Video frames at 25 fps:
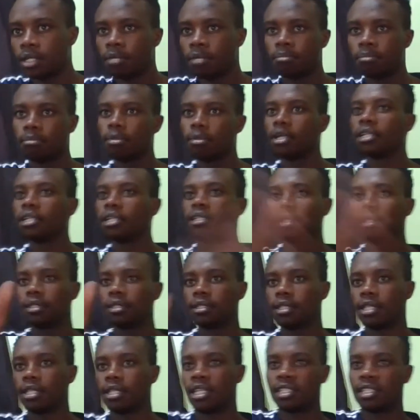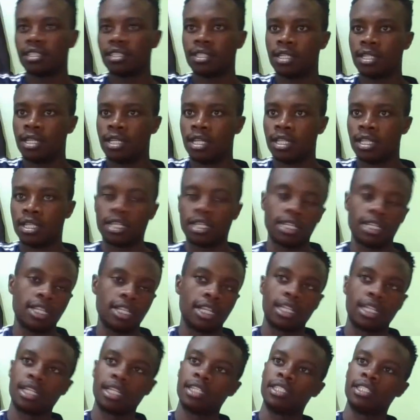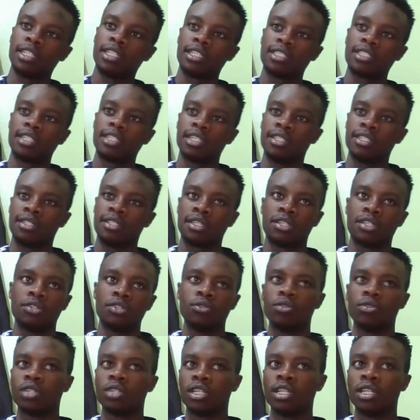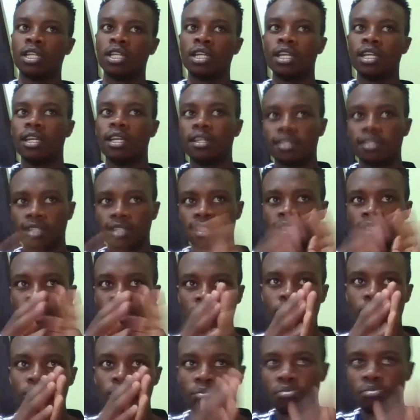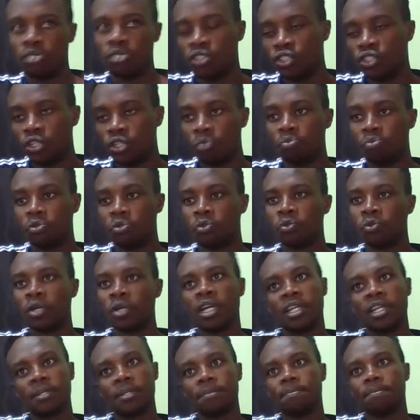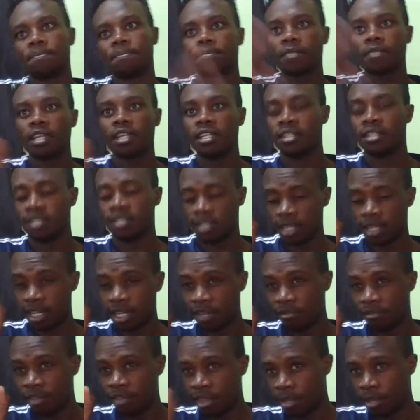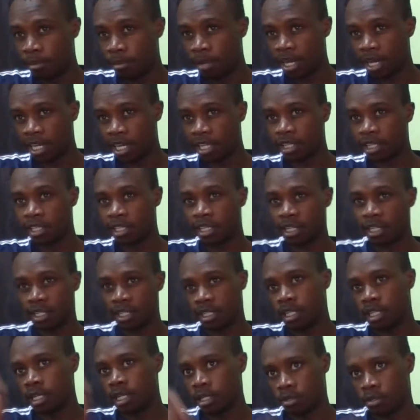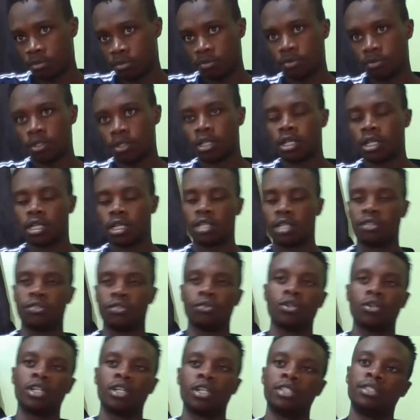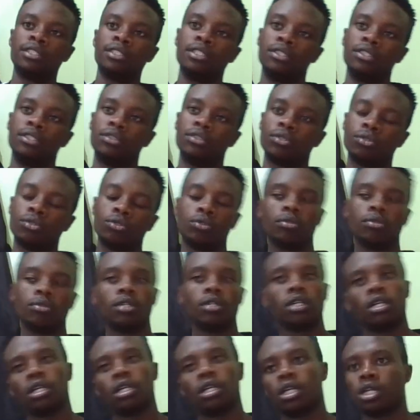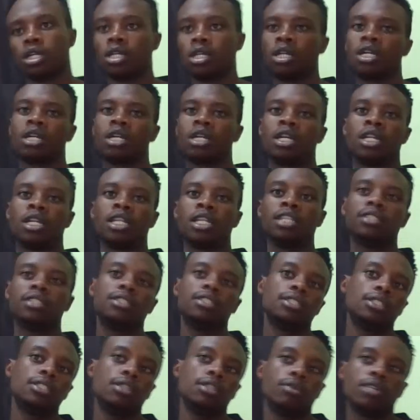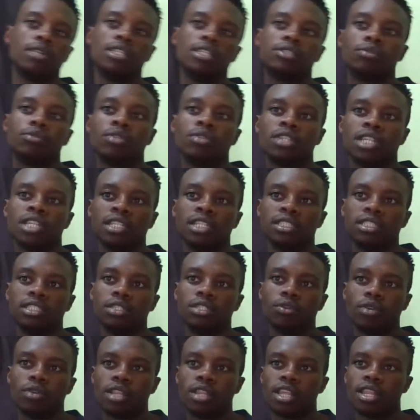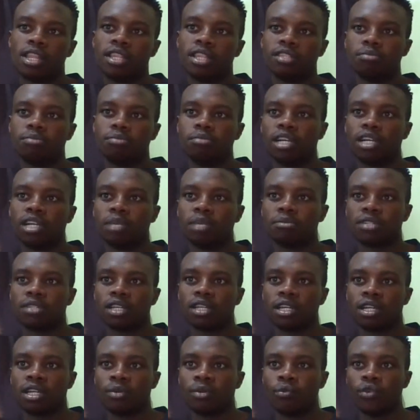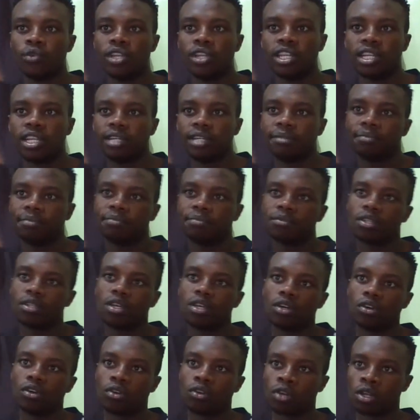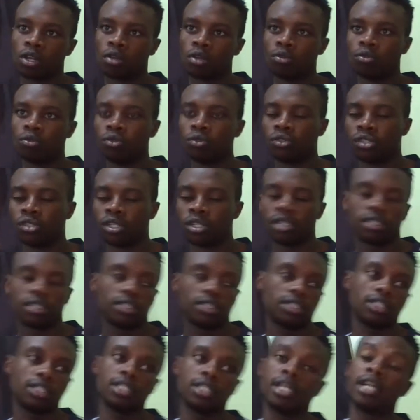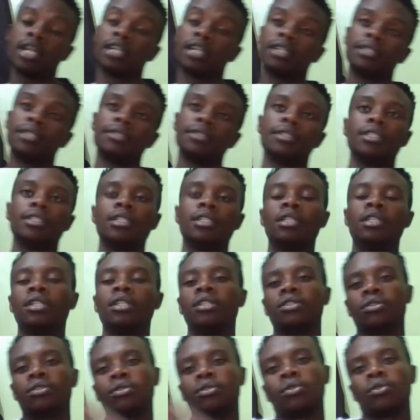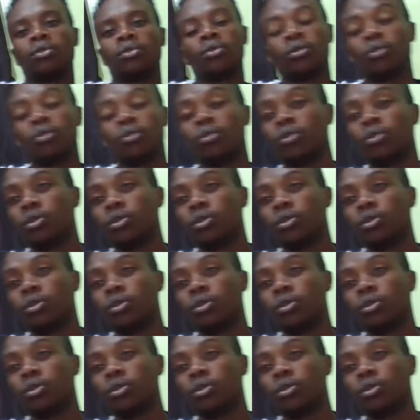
but that's the trade that I just executed. It's a GBP JPY. It's live in the market right now, as you can see. So let's wait and see whether this becomes a winner or a loser. Yeah. So